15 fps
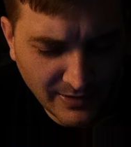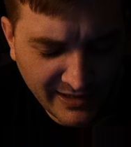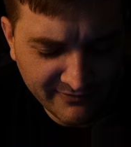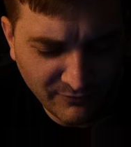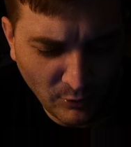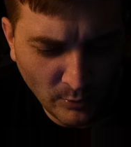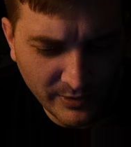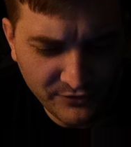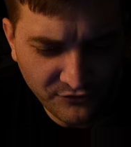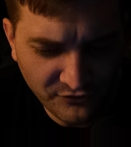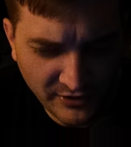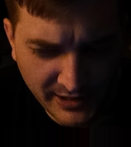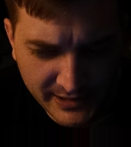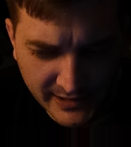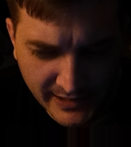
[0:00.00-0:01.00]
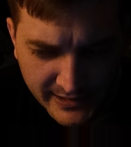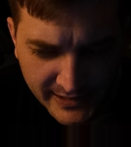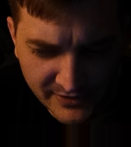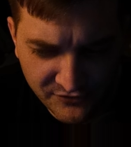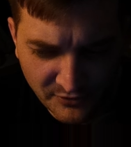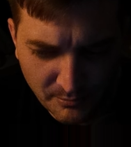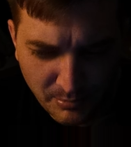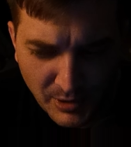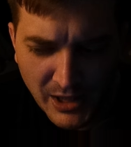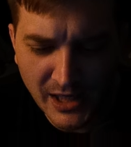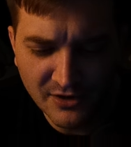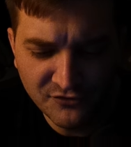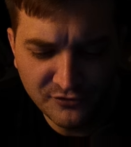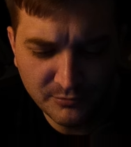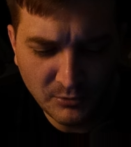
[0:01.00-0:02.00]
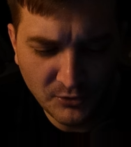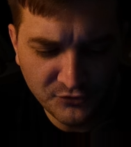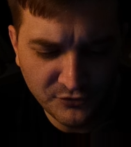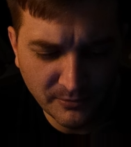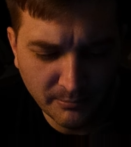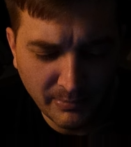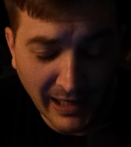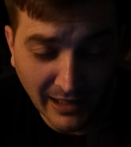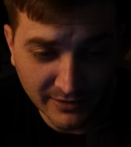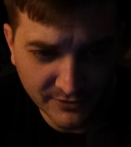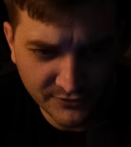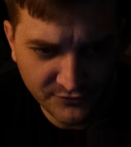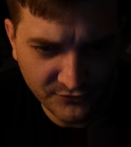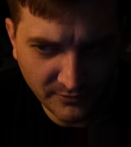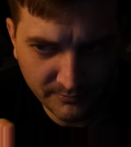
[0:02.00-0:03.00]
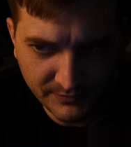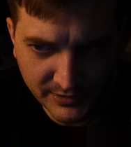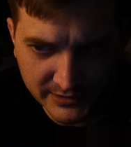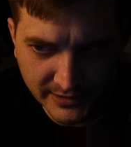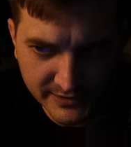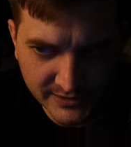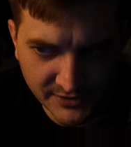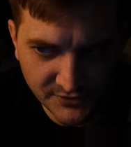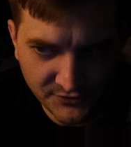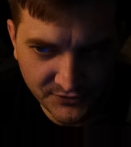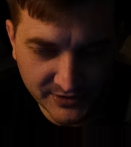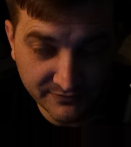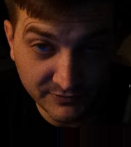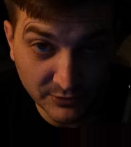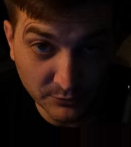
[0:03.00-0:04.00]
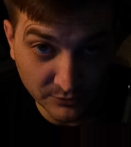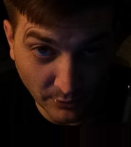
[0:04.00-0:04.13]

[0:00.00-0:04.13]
I've always said that it's impossible to balance something like this if you